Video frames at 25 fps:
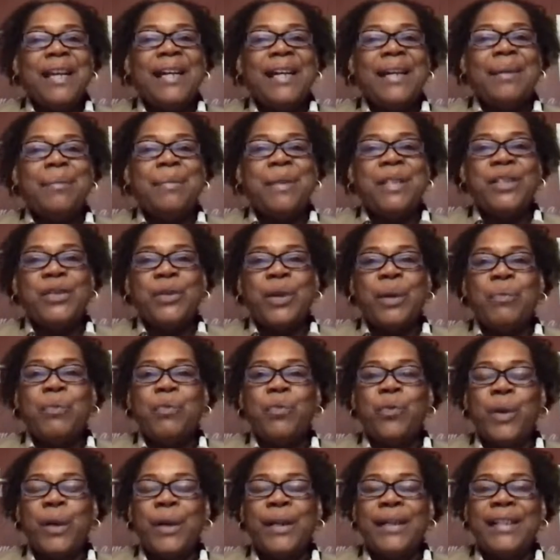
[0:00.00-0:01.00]
Um, and so
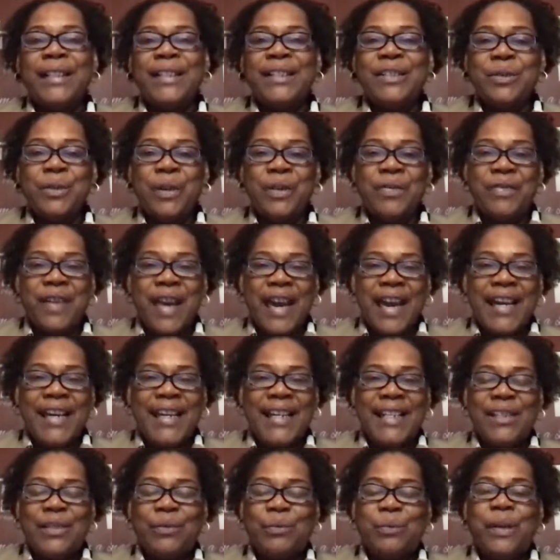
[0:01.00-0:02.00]
I'm working on
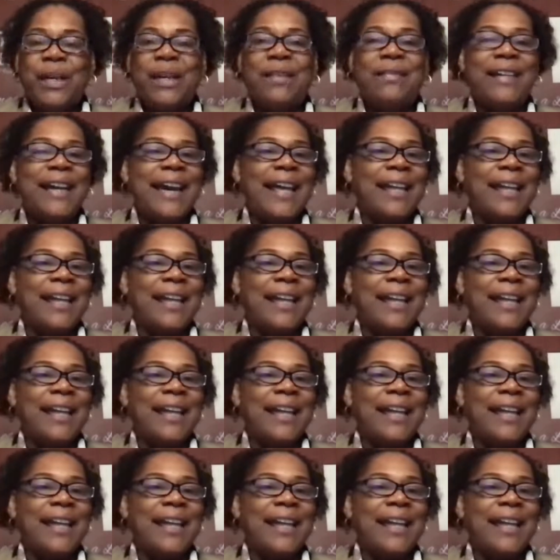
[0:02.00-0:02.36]
that as well.